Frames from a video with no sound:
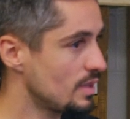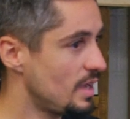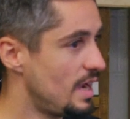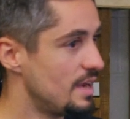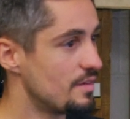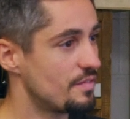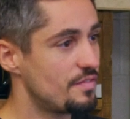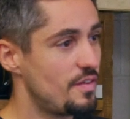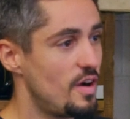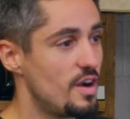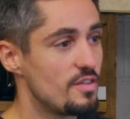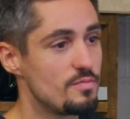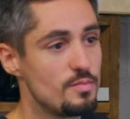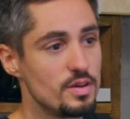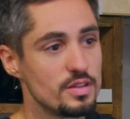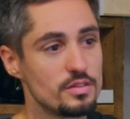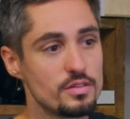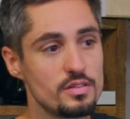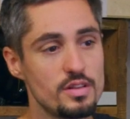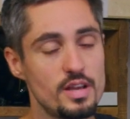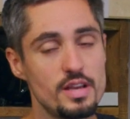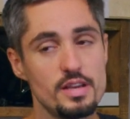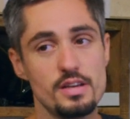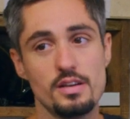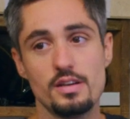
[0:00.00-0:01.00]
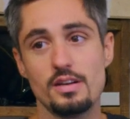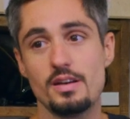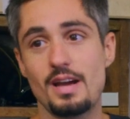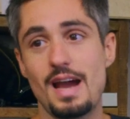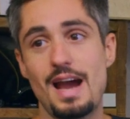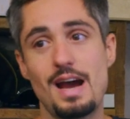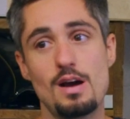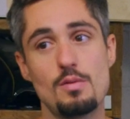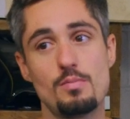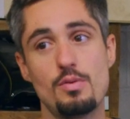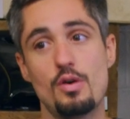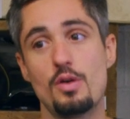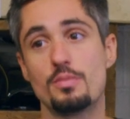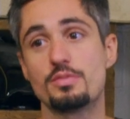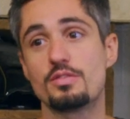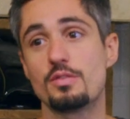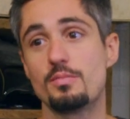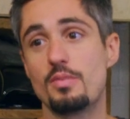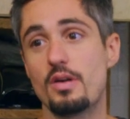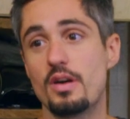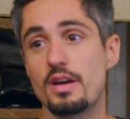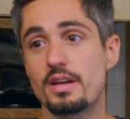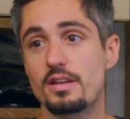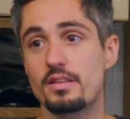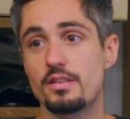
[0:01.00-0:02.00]
and 5 months later out pops a
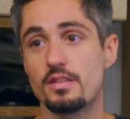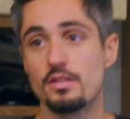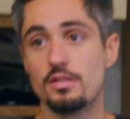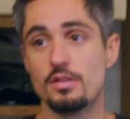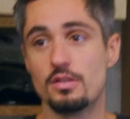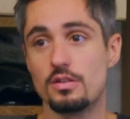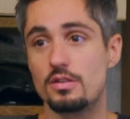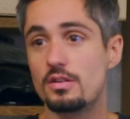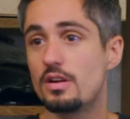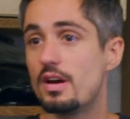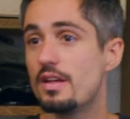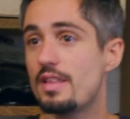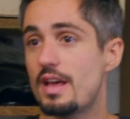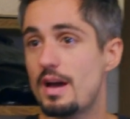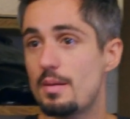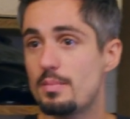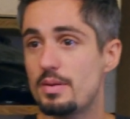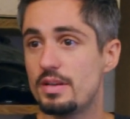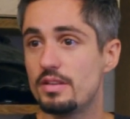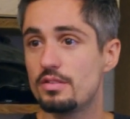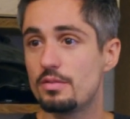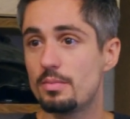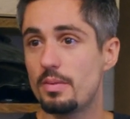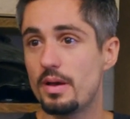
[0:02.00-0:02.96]
bike that looked like that piece